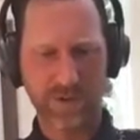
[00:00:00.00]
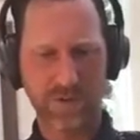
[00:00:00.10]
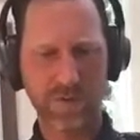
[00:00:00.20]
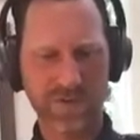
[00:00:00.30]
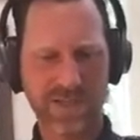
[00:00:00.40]

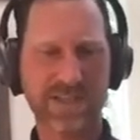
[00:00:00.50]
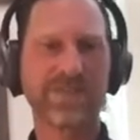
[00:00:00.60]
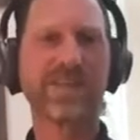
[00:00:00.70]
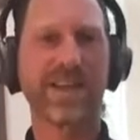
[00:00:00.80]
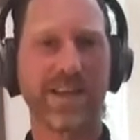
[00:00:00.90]
almost as
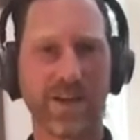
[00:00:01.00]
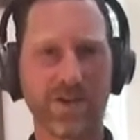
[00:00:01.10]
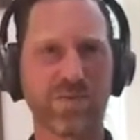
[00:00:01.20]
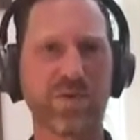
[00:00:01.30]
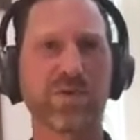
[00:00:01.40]
if it's like an
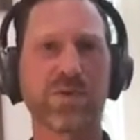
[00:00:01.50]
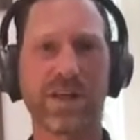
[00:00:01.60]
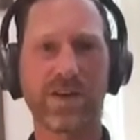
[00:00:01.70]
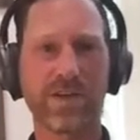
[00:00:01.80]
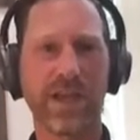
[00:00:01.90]
entrepreneur,
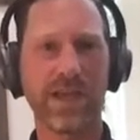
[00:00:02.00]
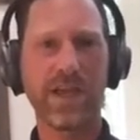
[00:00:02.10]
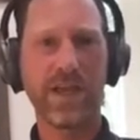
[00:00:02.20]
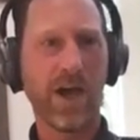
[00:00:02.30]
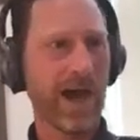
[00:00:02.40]
like, okay,
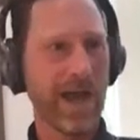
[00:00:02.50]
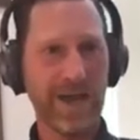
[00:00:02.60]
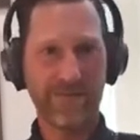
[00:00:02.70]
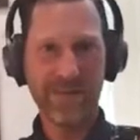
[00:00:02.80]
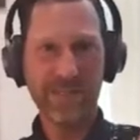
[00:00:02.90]
I
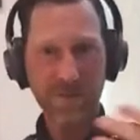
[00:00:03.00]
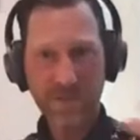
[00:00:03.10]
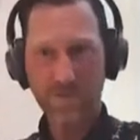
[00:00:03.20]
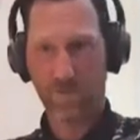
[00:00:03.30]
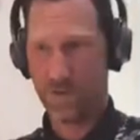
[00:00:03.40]
have this
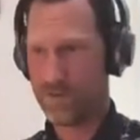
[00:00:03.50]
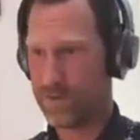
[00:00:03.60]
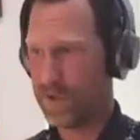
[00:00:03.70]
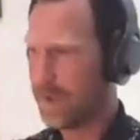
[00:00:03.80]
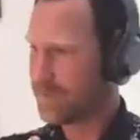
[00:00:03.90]
much
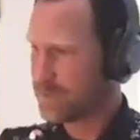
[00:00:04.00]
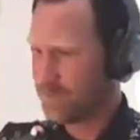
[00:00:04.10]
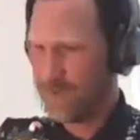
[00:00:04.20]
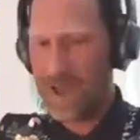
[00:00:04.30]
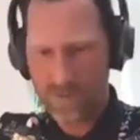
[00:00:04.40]
worth, I have this
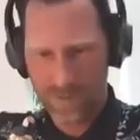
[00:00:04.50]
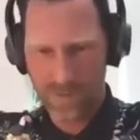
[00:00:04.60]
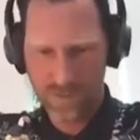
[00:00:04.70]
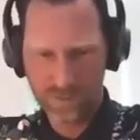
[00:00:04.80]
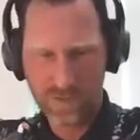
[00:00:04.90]

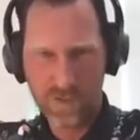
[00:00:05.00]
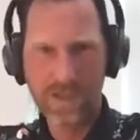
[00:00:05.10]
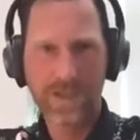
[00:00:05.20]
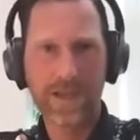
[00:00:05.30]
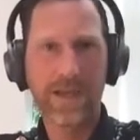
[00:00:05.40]
value,
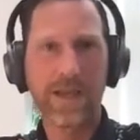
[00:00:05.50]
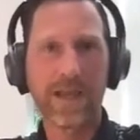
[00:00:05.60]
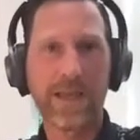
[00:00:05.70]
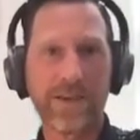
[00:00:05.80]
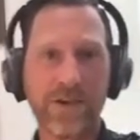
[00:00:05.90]

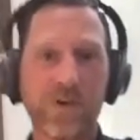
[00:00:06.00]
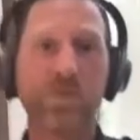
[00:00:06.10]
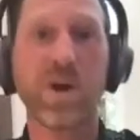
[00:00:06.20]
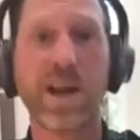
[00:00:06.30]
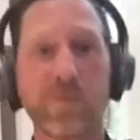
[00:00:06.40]
here's
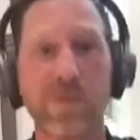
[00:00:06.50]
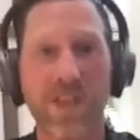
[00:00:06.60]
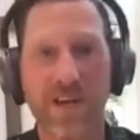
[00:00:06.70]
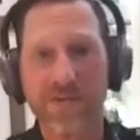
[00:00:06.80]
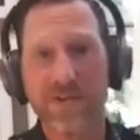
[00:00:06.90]
what I would
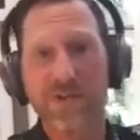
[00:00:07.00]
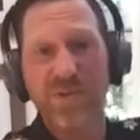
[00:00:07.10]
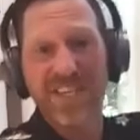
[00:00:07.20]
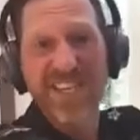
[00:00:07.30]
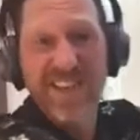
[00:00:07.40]
love to do
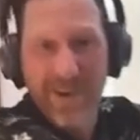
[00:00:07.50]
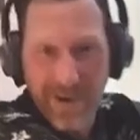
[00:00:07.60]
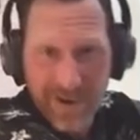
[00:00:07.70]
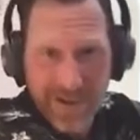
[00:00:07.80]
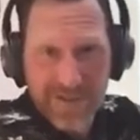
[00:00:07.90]

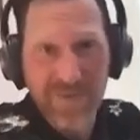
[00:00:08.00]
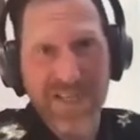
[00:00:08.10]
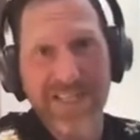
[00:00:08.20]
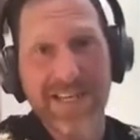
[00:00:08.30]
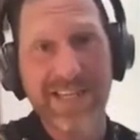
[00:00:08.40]
here. But
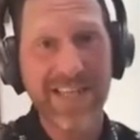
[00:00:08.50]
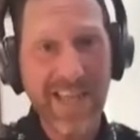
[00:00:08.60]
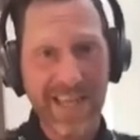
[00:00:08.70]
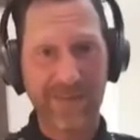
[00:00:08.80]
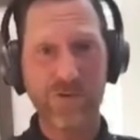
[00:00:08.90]
at the end of the
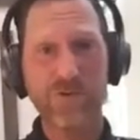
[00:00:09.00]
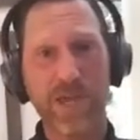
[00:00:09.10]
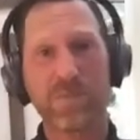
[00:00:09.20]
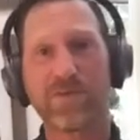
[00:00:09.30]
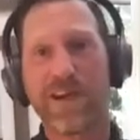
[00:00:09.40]
day, if you
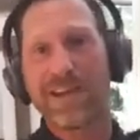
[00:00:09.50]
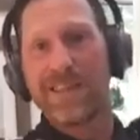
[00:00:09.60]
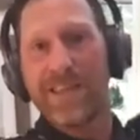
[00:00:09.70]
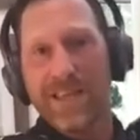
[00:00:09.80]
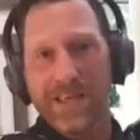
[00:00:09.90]
can't provide
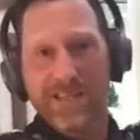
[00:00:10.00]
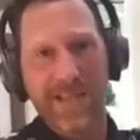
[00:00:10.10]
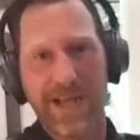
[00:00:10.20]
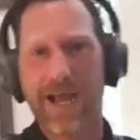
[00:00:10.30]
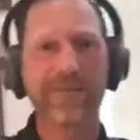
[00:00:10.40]
this,
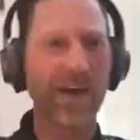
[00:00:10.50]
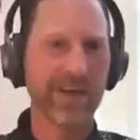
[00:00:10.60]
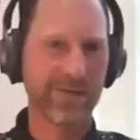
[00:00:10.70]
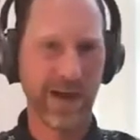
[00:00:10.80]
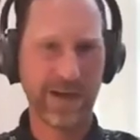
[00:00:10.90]
like, I've got
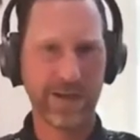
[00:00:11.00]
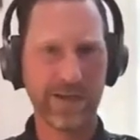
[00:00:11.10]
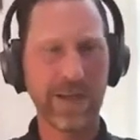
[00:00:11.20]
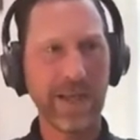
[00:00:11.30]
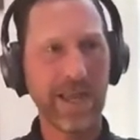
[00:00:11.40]
to find it.
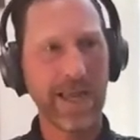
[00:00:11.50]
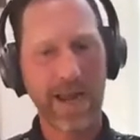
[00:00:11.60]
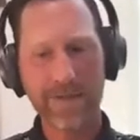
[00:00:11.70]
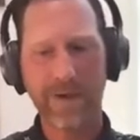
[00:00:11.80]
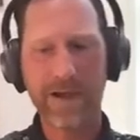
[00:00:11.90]
And
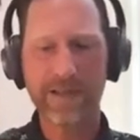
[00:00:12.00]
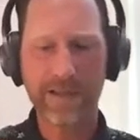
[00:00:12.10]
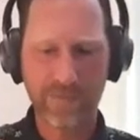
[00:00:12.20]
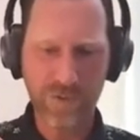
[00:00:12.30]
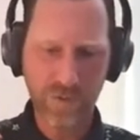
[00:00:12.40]
I find that
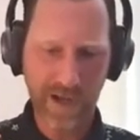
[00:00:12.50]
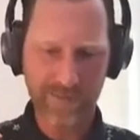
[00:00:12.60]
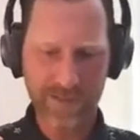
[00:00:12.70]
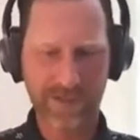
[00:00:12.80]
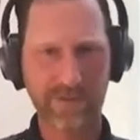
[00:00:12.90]
if you have
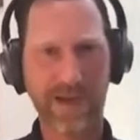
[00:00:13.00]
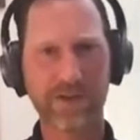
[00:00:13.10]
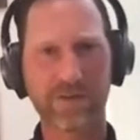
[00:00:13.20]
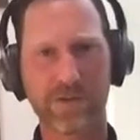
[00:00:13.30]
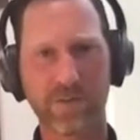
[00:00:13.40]
a ton of
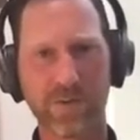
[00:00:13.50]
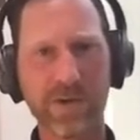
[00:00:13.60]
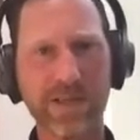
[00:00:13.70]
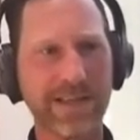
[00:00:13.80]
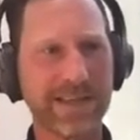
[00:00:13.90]
value as an
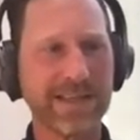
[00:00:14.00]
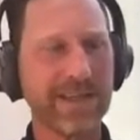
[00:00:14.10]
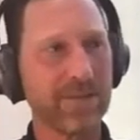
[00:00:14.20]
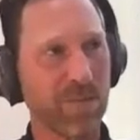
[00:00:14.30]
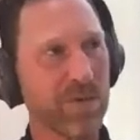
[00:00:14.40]
employee,
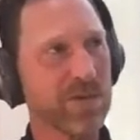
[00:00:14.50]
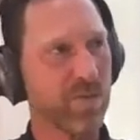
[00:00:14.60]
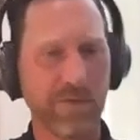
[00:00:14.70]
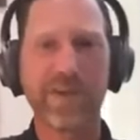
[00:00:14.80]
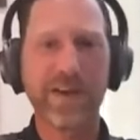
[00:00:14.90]
the employees
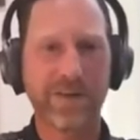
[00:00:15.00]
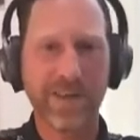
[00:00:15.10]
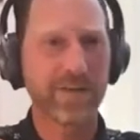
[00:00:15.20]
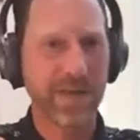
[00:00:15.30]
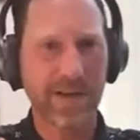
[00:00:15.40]
will
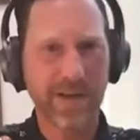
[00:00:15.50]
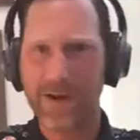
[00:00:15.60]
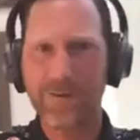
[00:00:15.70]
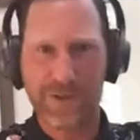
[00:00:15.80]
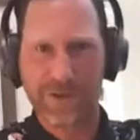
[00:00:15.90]
they'll be like, okay, I
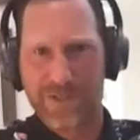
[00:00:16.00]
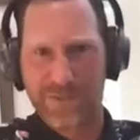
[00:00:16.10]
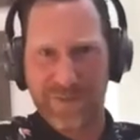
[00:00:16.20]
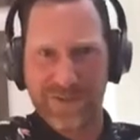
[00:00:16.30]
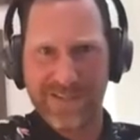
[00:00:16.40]
don't want to lose this
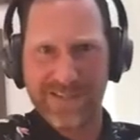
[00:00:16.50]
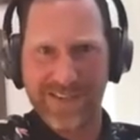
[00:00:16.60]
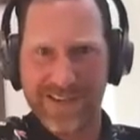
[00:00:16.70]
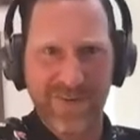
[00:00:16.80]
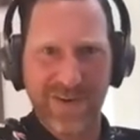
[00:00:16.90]
person.
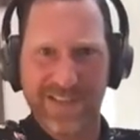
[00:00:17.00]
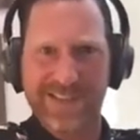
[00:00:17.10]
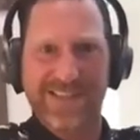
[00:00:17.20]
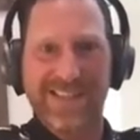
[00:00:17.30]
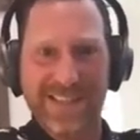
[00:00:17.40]
They bring
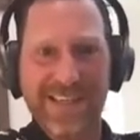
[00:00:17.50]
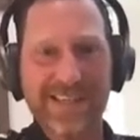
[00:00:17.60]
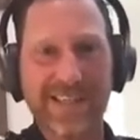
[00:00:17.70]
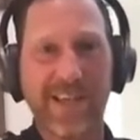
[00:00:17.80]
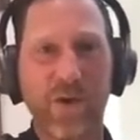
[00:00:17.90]
this, this, and
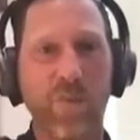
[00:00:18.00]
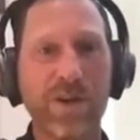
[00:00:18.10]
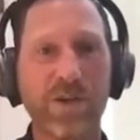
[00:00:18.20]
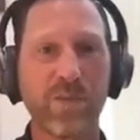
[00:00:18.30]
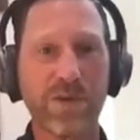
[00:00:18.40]
this.
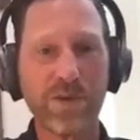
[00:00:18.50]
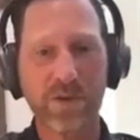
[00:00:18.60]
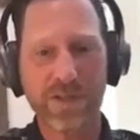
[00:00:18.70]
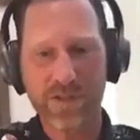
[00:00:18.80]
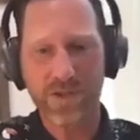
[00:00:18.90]
What can we
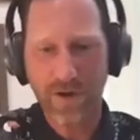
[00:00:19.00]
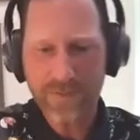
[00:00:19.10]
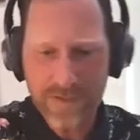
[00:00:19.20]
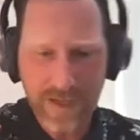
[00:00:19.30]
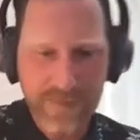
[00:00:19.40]
do? And so
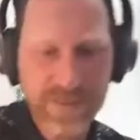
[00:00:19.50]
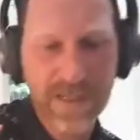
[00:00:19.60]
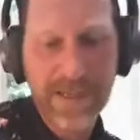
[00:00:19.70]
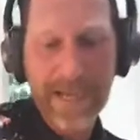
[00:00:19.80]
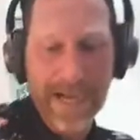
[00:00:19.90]
oftentimes
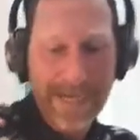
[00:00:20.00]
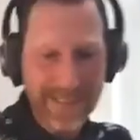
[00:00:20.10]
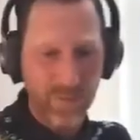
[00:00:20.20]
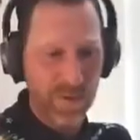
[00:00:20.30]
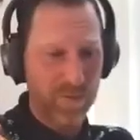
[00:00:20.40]
I
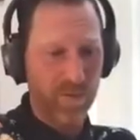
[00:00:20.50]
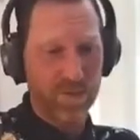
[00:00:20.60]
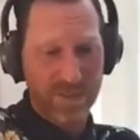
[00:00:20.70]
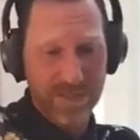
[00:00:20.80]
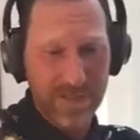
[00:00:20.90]
tell people,
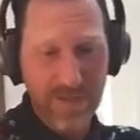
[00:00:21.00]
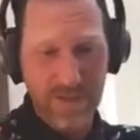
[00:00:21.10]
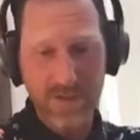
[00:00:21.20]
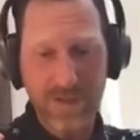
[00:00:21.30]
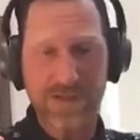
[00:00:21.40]
it's the same
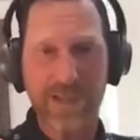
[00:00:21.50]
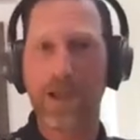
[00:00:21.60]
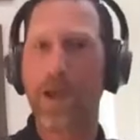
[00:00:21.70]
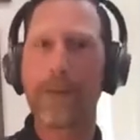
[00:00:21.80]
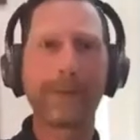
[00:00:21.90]
thing you did, is
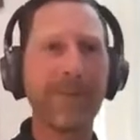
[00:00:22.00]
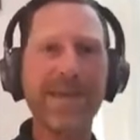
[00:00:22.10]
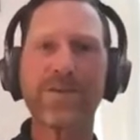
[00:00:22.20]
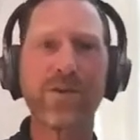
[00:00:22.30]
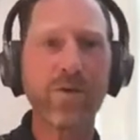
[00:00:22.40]
like,
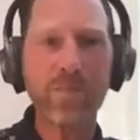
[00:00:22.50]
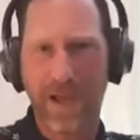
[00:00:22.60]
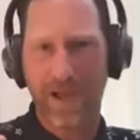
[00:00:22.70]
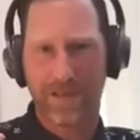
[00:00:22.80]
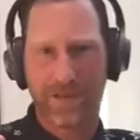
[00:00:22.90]
make your own
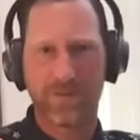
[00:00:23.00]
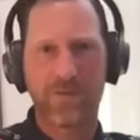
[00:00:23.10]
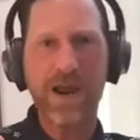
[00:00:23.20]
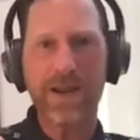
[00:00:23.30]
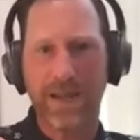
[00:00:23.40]
path,
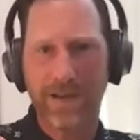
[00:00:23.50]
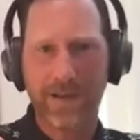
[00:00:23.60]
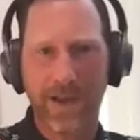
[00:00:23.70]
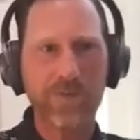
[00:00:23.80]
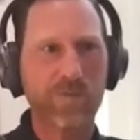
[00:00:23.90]
write it.
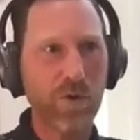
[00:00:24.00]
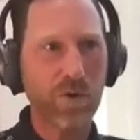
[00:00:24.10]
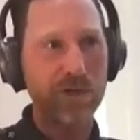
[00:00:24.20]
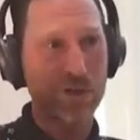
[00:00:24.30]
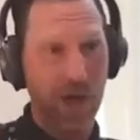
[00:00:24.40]
I
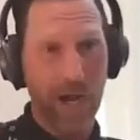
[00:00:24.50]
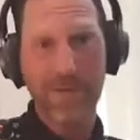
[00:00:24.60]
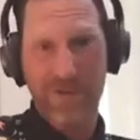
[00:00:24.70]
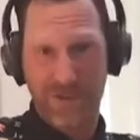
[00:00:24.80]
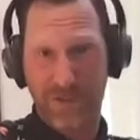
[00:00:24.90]
wrote a job
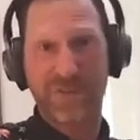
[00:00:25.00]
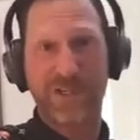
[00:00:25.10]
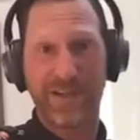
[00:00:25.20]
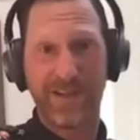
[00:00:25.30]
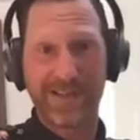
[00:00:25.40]

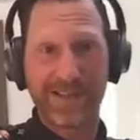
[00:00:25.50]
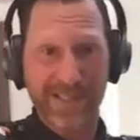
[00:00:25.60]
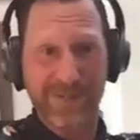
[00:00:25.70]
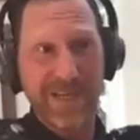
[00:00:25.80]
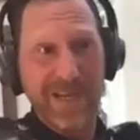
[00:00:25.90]
description and
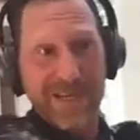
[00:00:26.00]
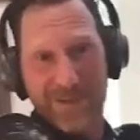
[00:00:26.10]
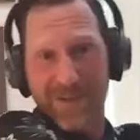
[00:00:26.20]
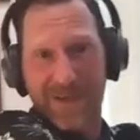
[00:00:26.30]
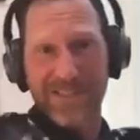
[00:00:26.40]
submitted it
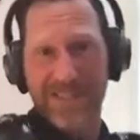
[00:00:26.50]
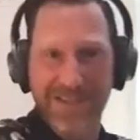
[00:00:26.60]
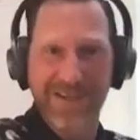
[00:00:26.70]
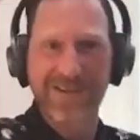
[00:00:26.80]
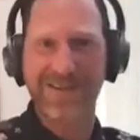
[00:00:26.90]
to my
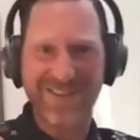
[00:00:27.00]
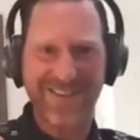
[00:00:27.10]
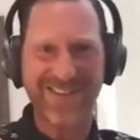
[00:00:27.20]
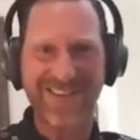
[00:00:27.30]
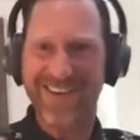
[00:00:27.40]
CEO years
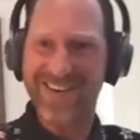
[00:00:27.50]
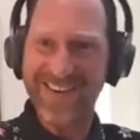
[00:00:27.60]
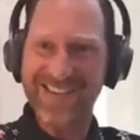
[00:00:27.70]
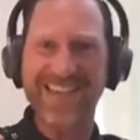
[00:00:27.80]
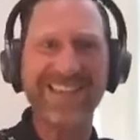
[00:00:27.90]
ago. Like, here
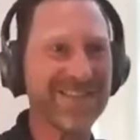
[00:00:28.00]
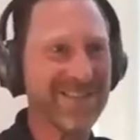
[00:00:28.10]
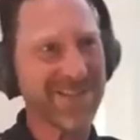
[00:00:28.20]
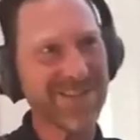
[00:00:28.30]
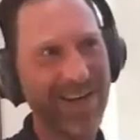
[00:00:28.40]
it is. And then
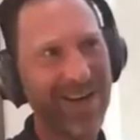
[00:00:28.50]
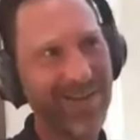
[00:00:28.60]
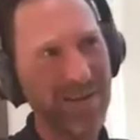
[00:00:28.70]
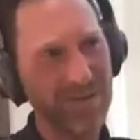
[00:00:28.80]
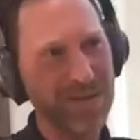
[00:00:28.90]
sure
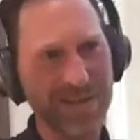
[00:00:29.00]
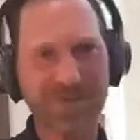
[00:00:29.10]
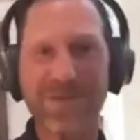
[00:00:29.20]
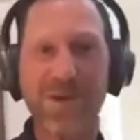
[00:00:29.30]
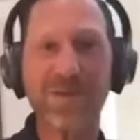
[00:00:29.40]
enough,
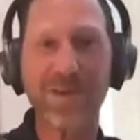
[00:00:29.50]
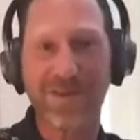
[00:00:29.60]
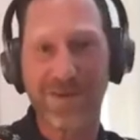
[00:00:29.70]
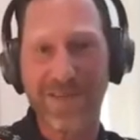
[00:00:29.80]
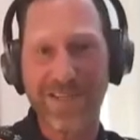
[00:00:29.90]
position was open in
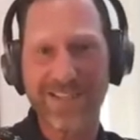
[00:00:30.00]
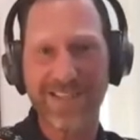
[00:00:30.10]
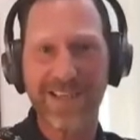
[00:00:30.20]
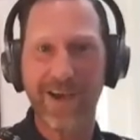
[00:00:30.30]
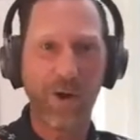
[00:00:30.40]
3 weeks,
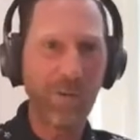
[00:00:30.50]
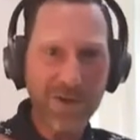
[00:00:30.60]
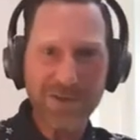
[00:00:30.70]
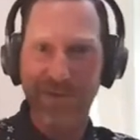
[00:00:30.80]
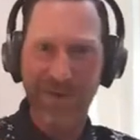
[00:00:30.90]

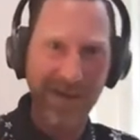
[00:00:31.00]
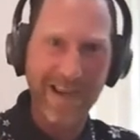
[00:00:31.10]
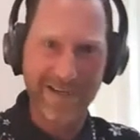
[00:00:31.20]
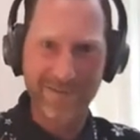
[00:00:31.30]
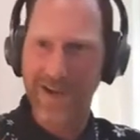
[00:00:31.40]
almost
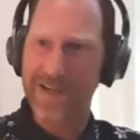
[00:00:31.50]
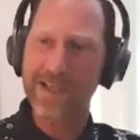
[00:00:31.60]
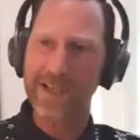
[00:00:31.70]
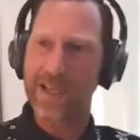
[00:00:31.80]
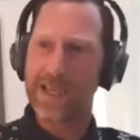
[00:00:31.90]
verbatim, right?
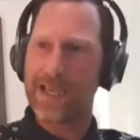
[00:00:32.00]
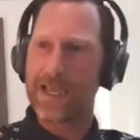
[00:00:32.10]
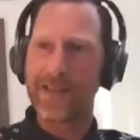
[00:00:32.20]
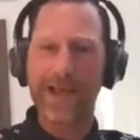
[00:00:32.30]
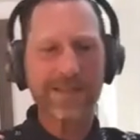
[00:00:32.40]
It's like,
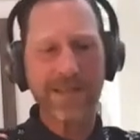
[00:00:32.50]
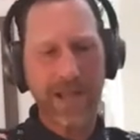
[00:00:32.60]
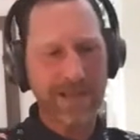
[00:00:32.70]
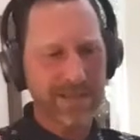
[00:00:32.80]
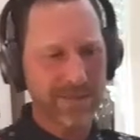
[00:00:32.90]
and that's
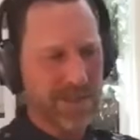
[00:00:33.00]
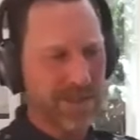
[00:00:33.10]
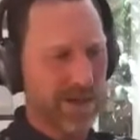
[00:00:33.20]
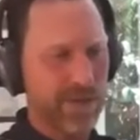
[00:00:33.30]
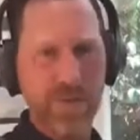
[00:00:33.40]
not something
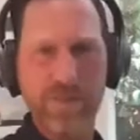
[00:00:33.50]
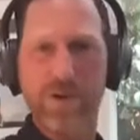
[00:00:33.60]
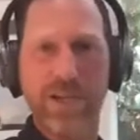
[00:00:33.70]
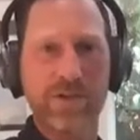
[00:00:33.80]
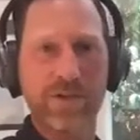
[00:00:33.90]
that other
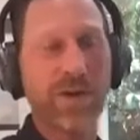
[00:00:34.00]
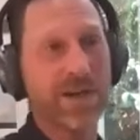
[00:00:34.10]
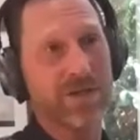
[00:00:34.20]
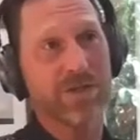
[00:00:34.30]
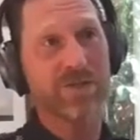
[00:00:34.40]
people can't do. I
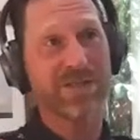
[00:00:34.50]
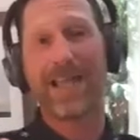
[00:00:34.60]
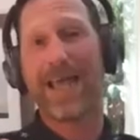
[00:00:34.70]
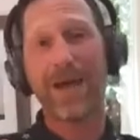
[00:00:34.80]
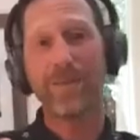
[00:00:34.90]
just don't see
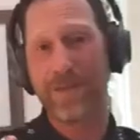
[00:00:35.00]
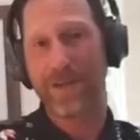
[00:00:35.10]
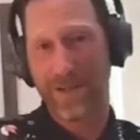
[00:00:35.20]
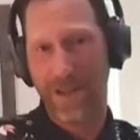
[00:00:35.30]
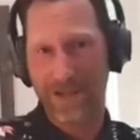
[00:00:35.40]
it
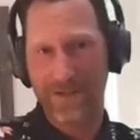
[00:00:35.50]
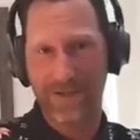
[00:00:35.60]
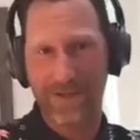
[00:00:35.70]
happening a lot,